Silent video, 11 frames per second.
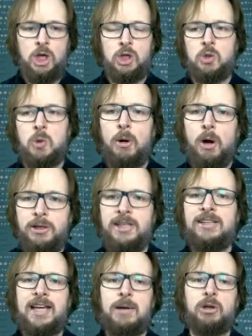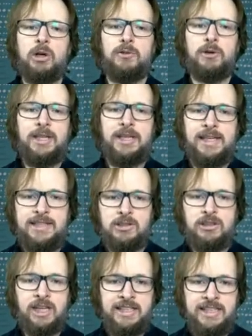So point-in-time recovery, it's
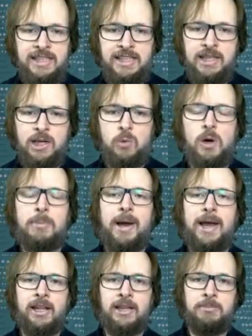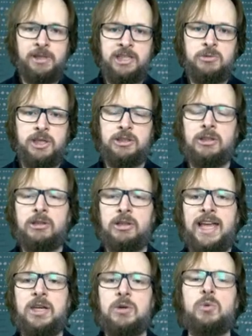a technique whereby an administrator
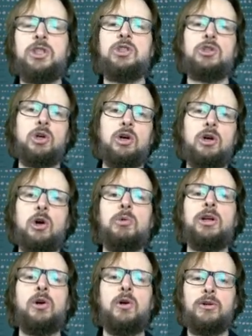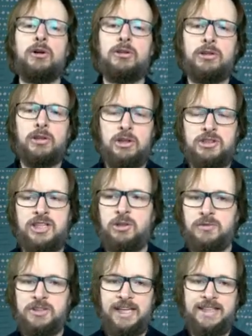can restore or recover a set
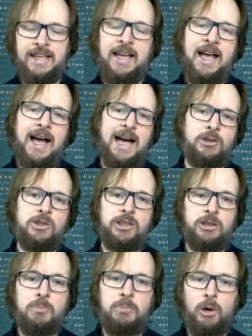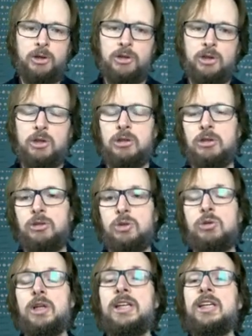of data at a certain point,
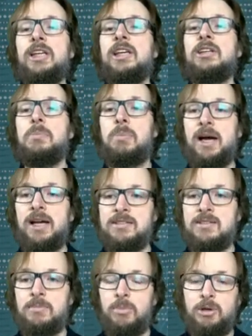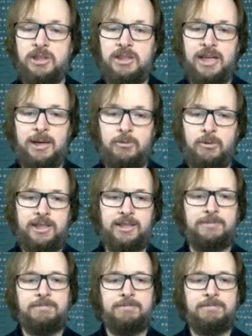usually in the past, point in time, right?